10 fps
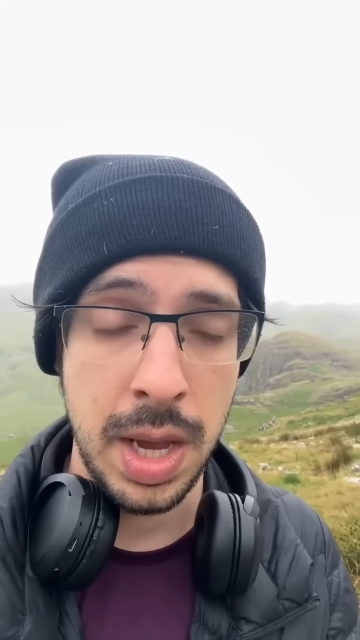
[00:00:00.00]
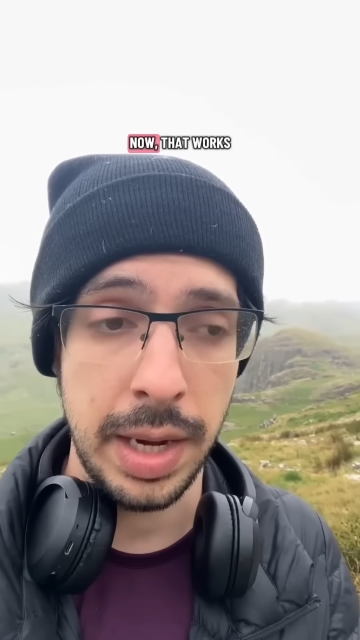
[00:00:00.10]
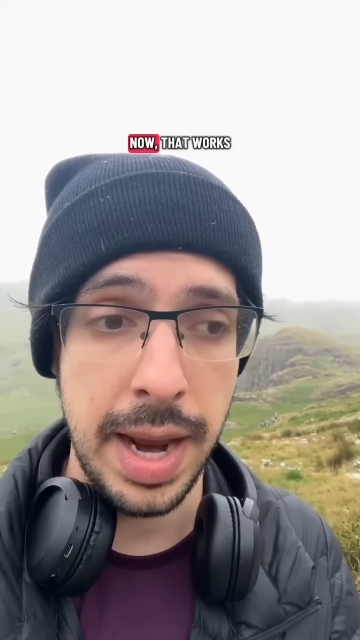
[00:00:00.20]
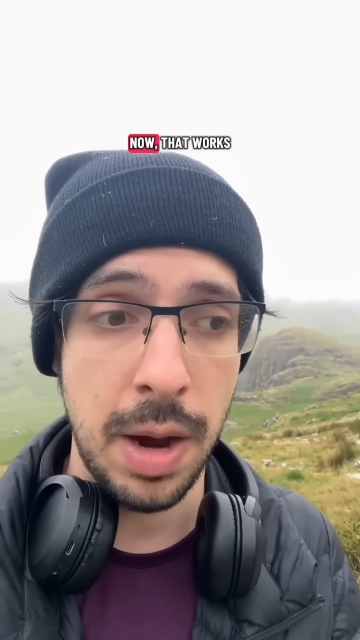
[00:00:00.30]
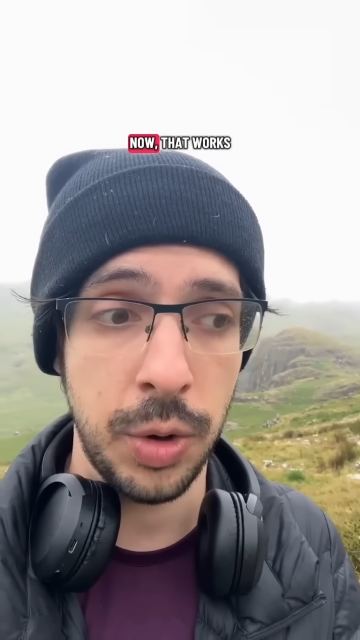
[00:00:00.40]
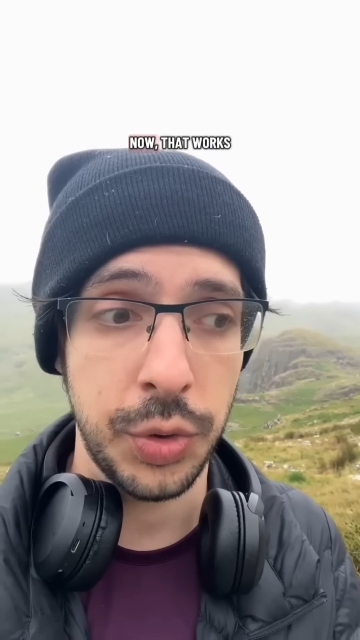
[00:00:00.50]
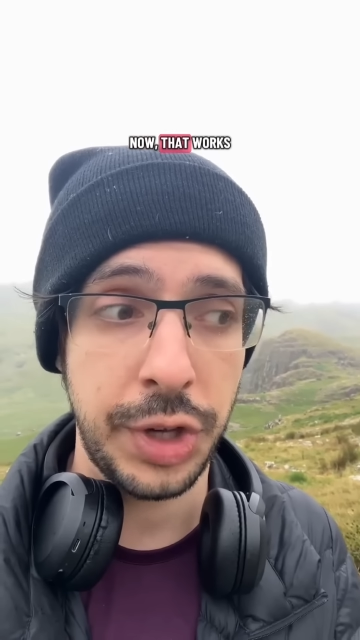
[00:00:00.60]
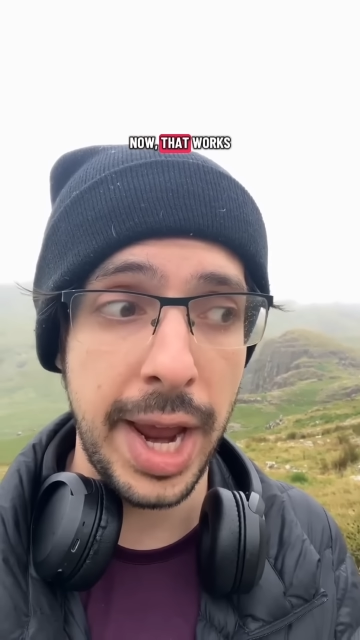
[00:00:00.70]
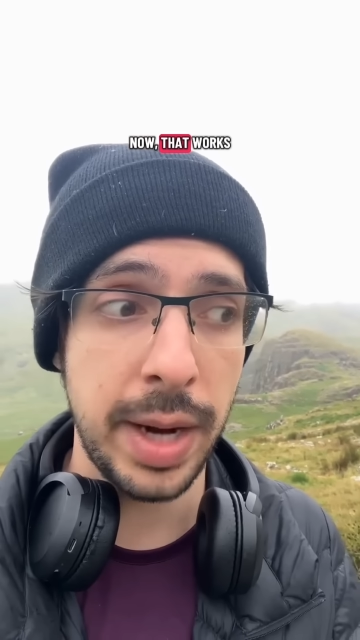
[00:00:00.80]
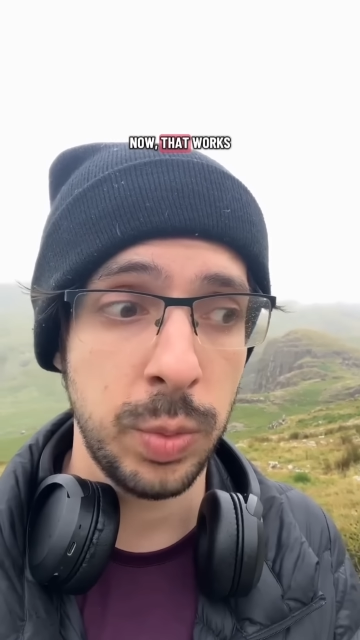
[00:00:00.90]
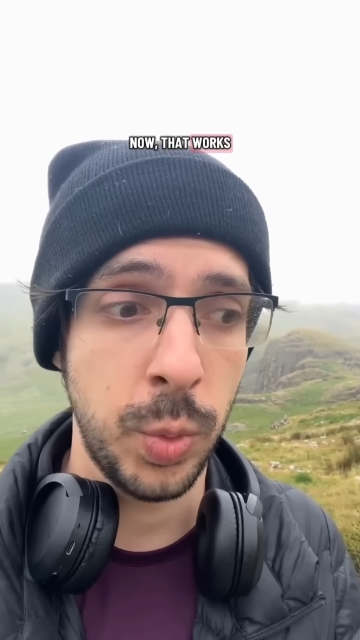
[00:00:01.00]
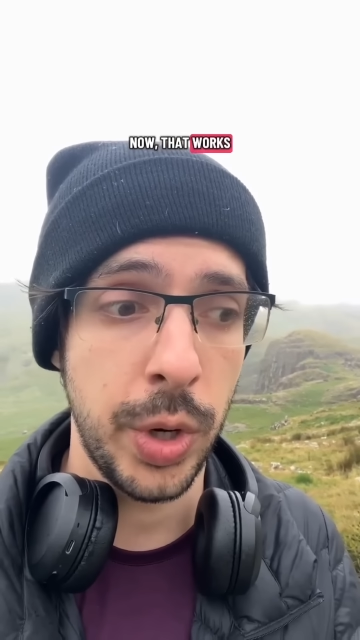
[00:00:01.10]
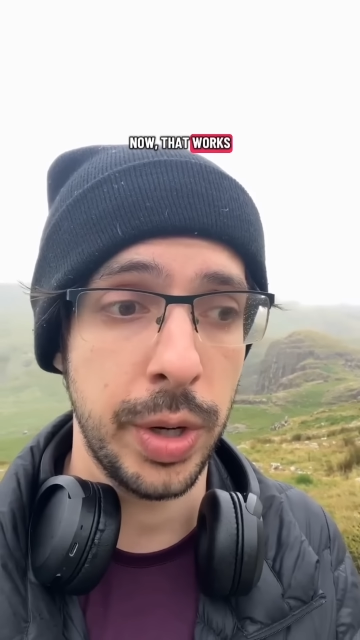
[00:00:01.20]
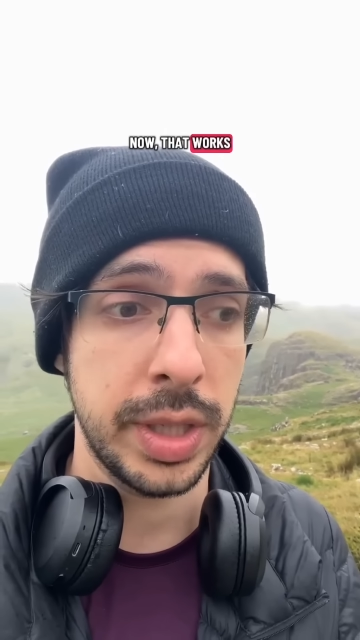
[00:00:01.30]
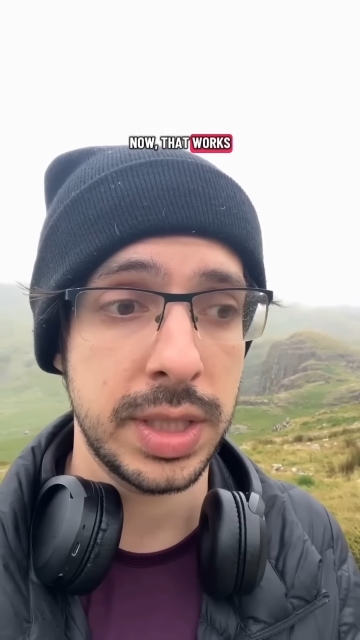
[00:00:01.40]
Now, that
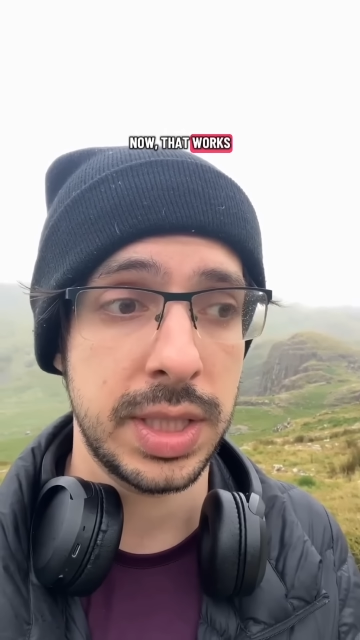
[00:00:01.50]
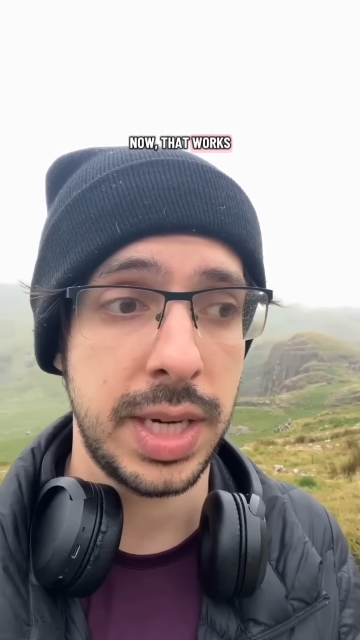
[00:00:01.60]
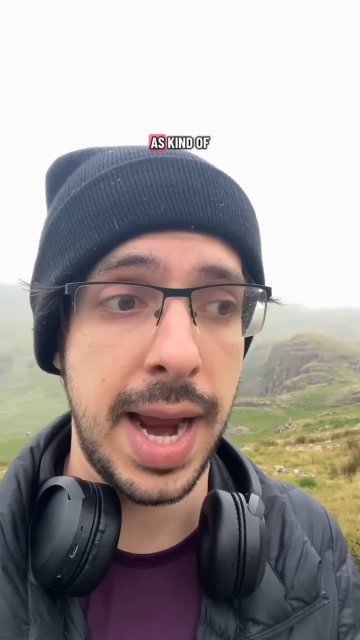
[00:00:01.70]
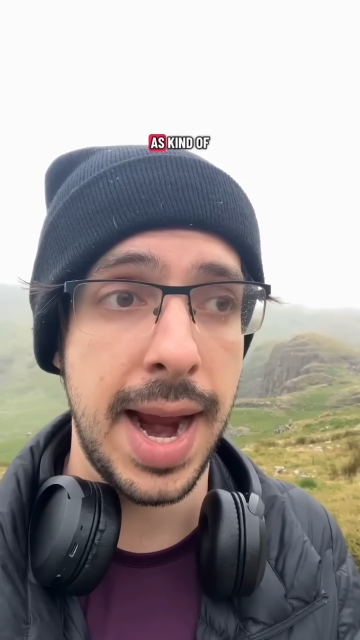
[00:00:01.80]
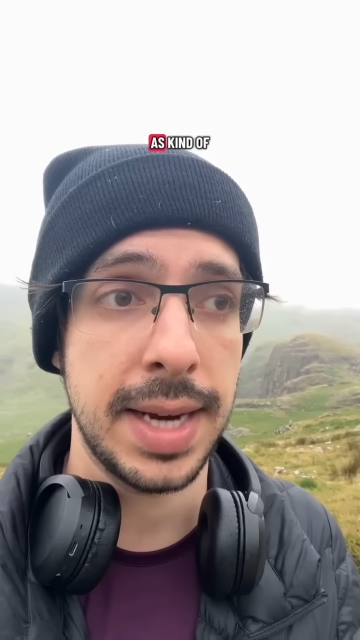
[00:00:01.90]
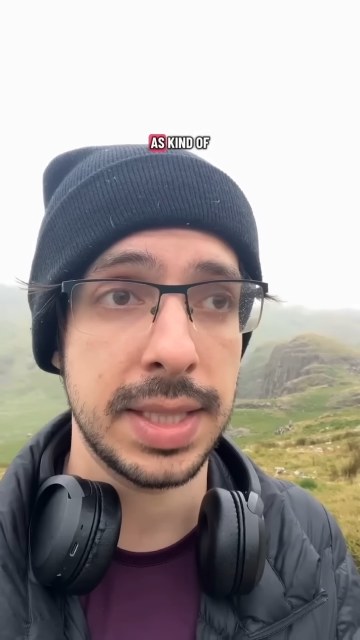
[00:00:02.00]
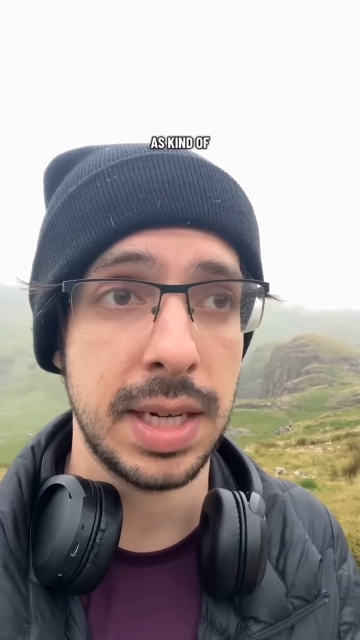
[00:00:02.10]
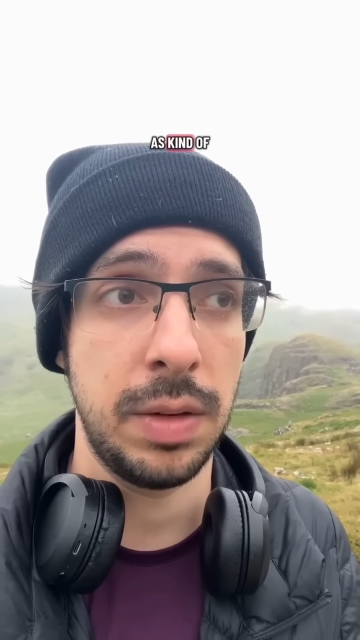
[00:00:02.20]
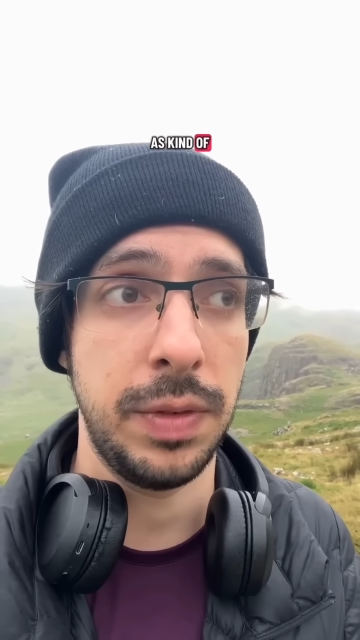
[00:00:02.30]
works as kind